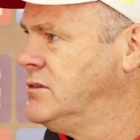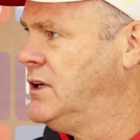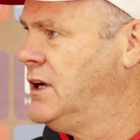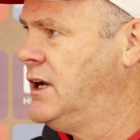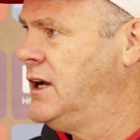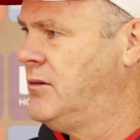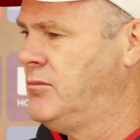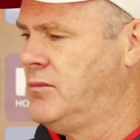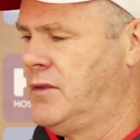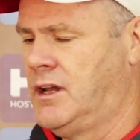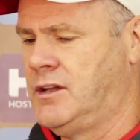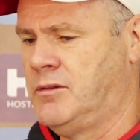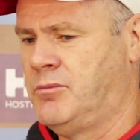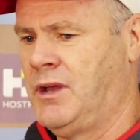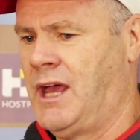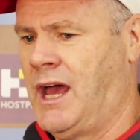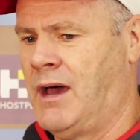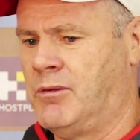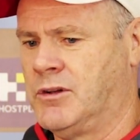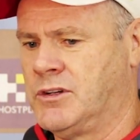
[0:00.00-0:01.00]
And to
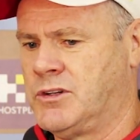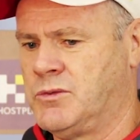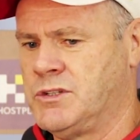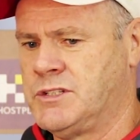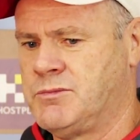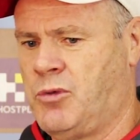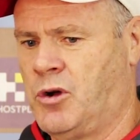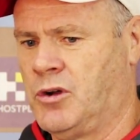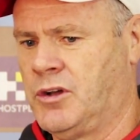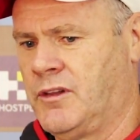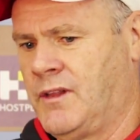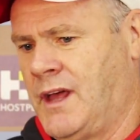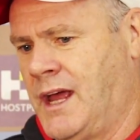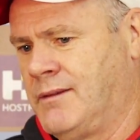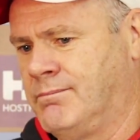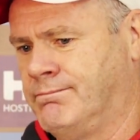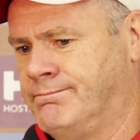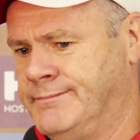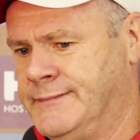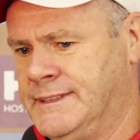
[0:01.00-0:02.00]
be able to respond to
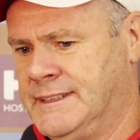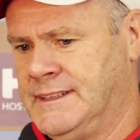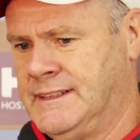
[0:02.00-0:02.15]
that and